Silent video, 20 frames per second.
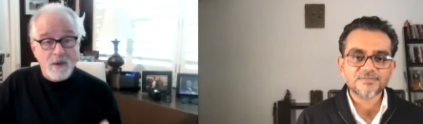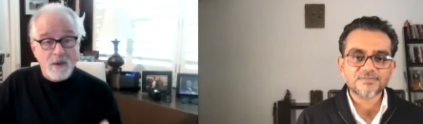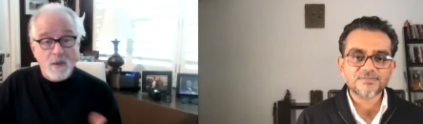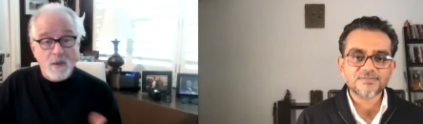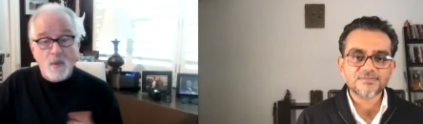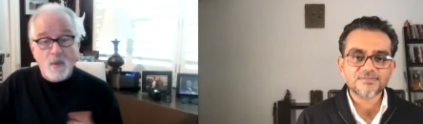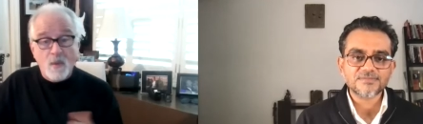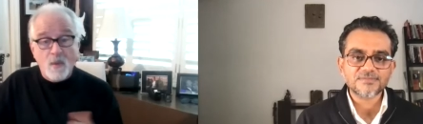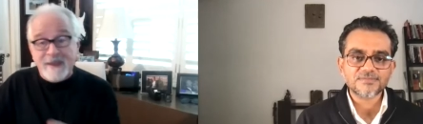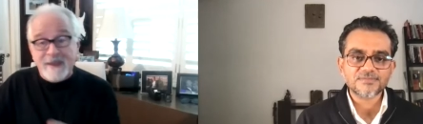
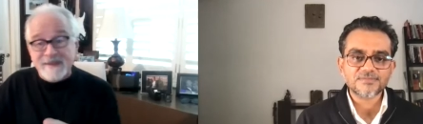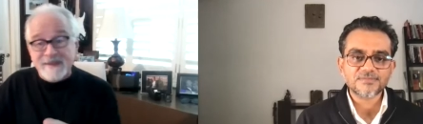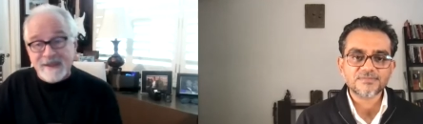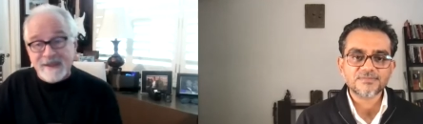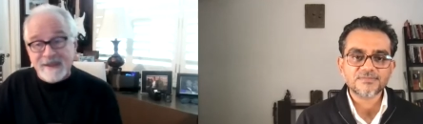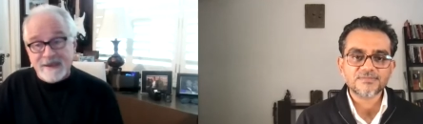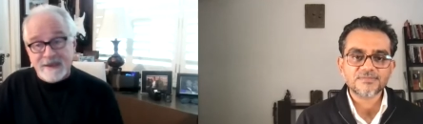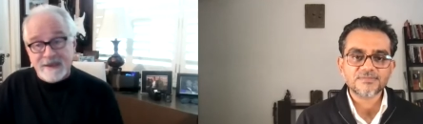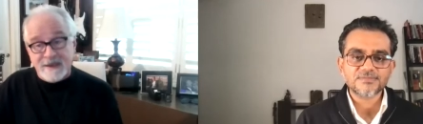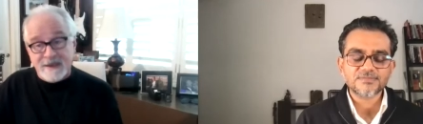Speaker 1: when they
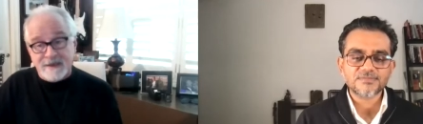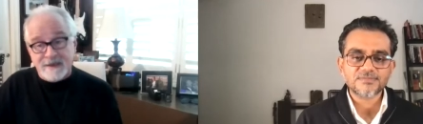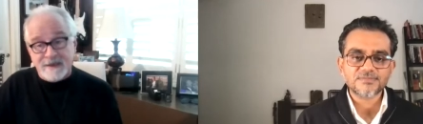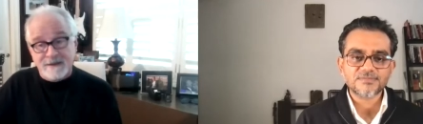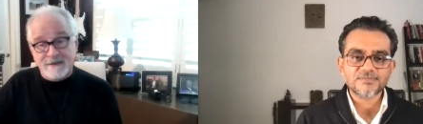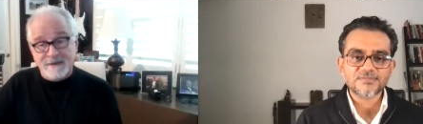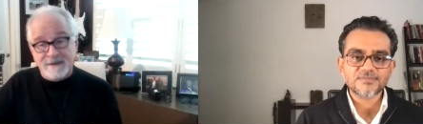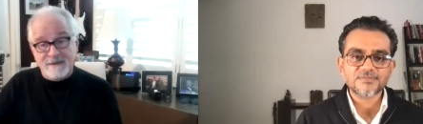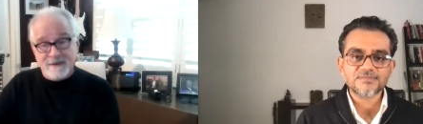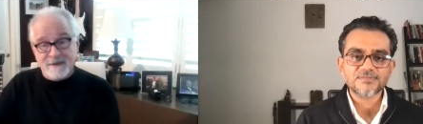need
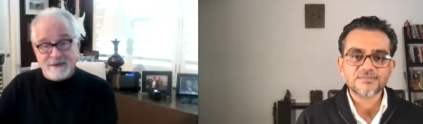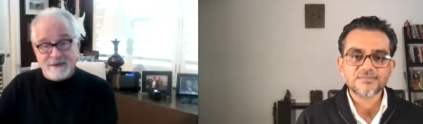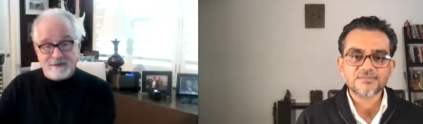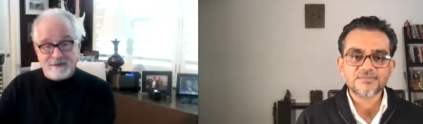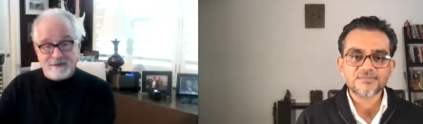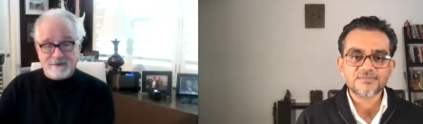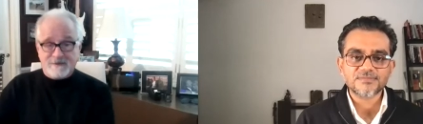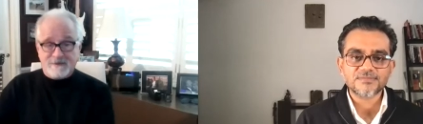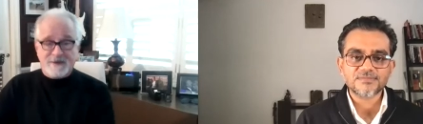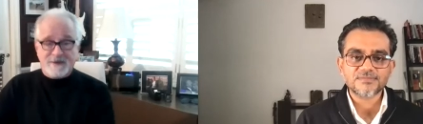
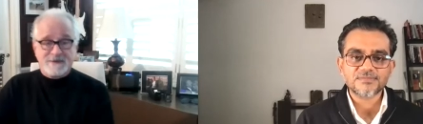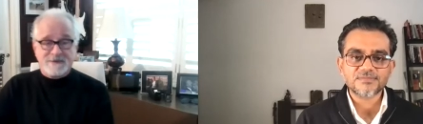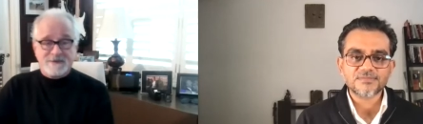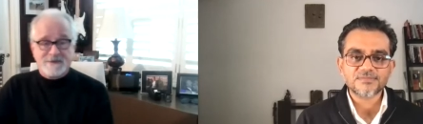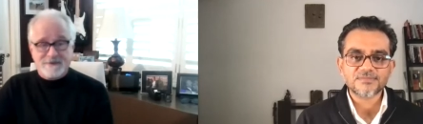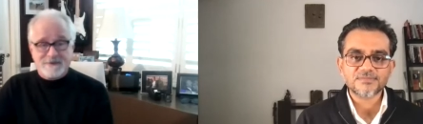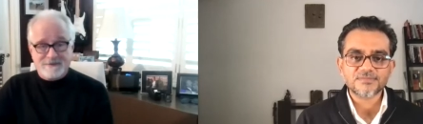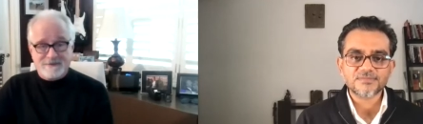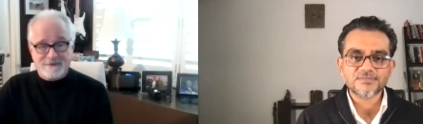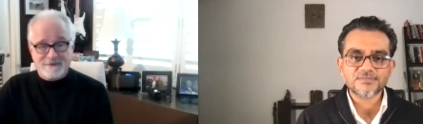
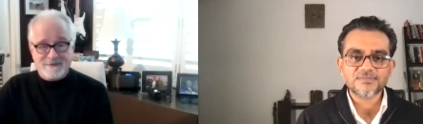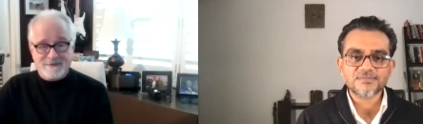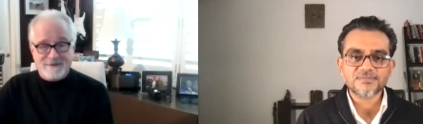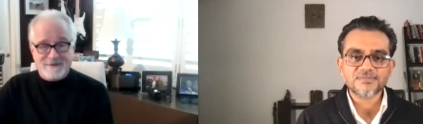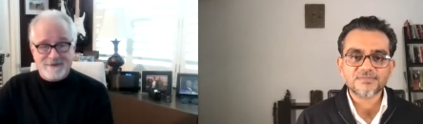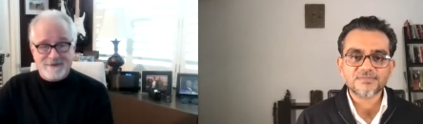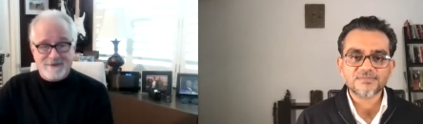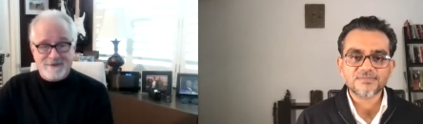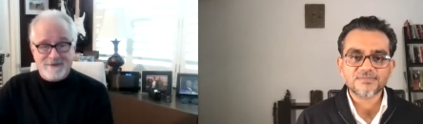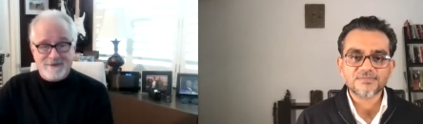intervention.
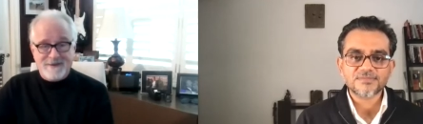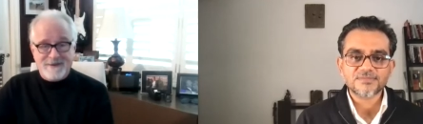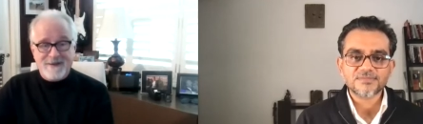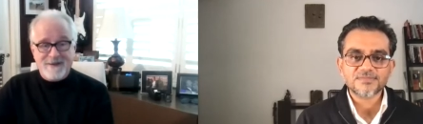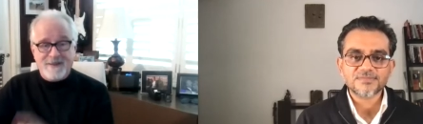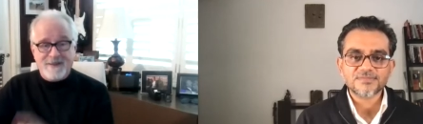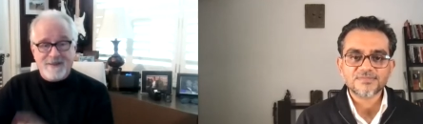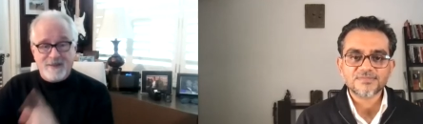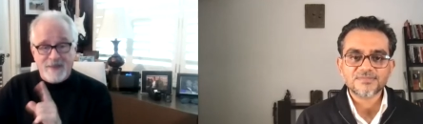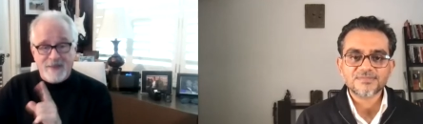
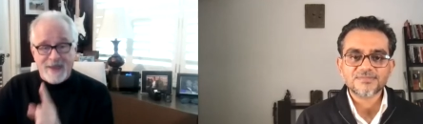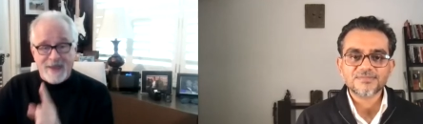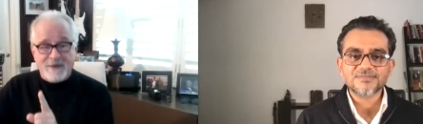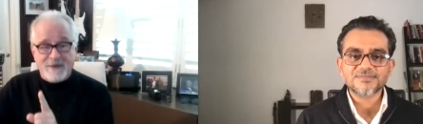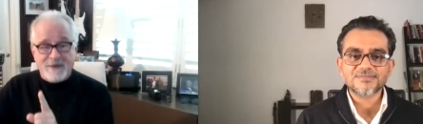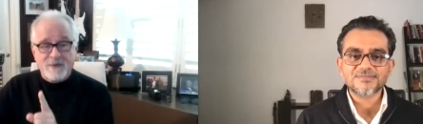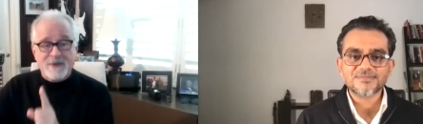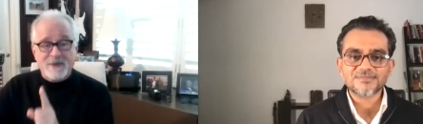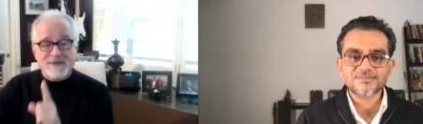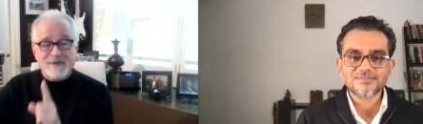
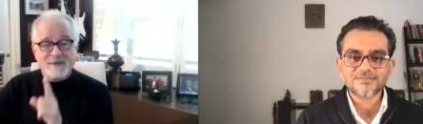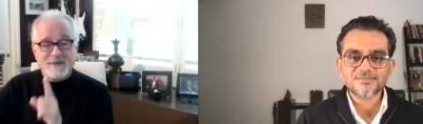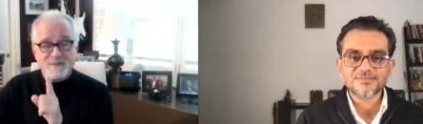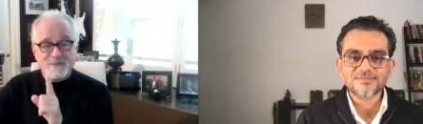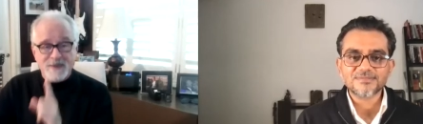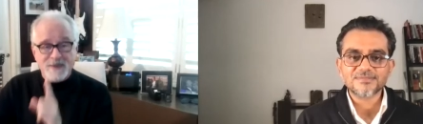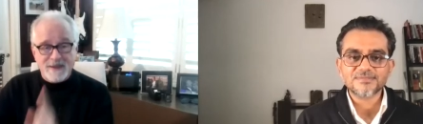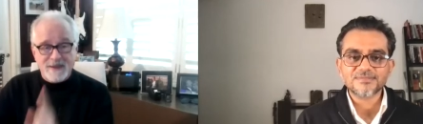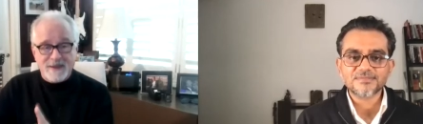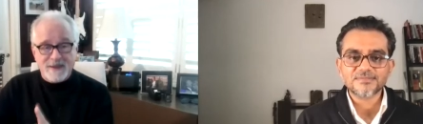That was the
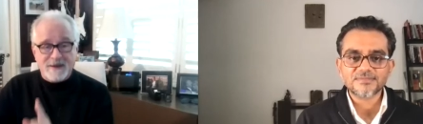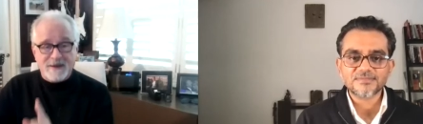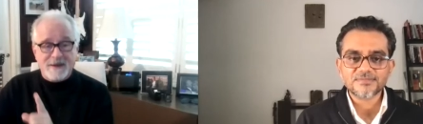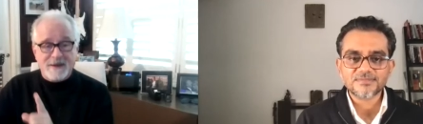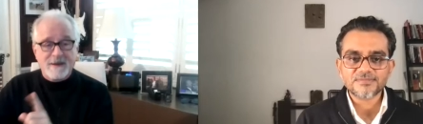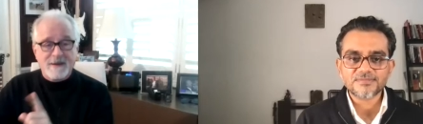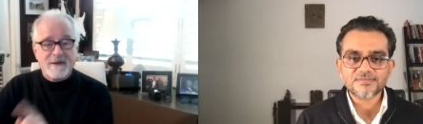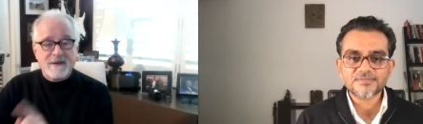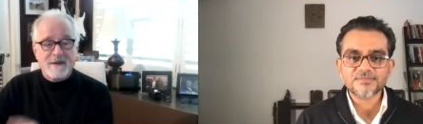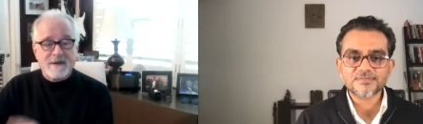
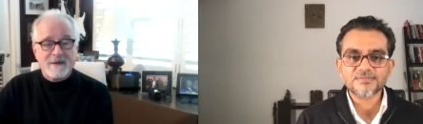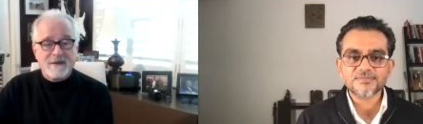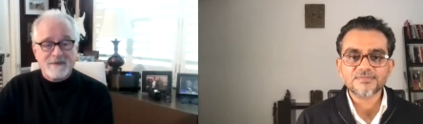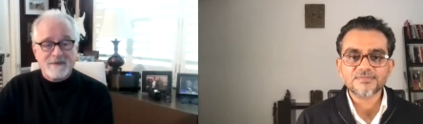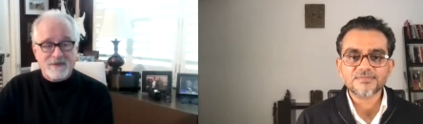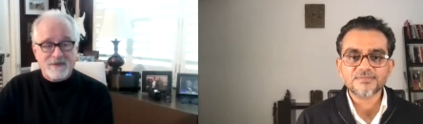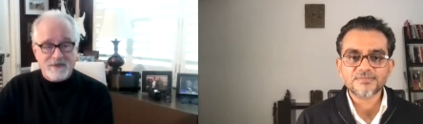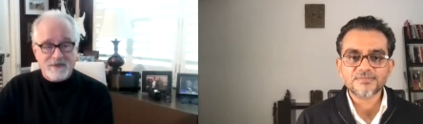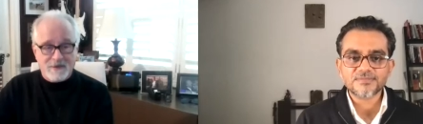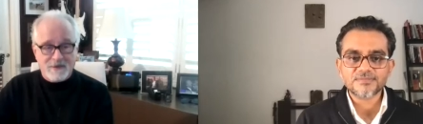beginning of
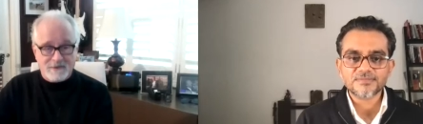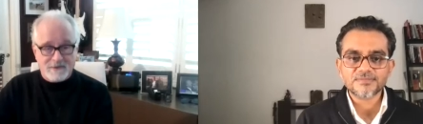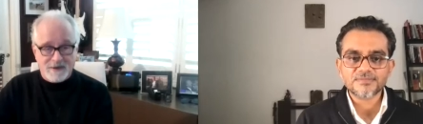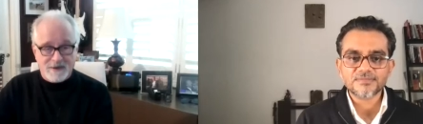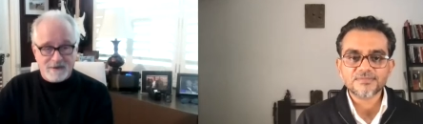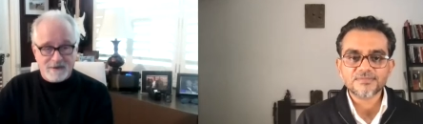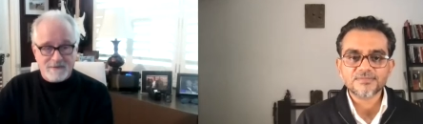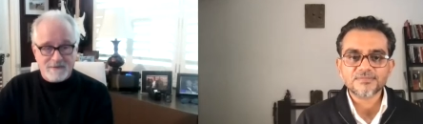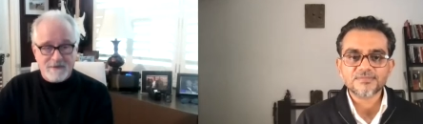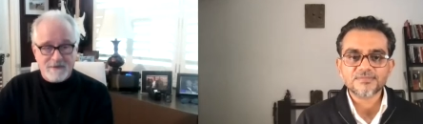Sonar.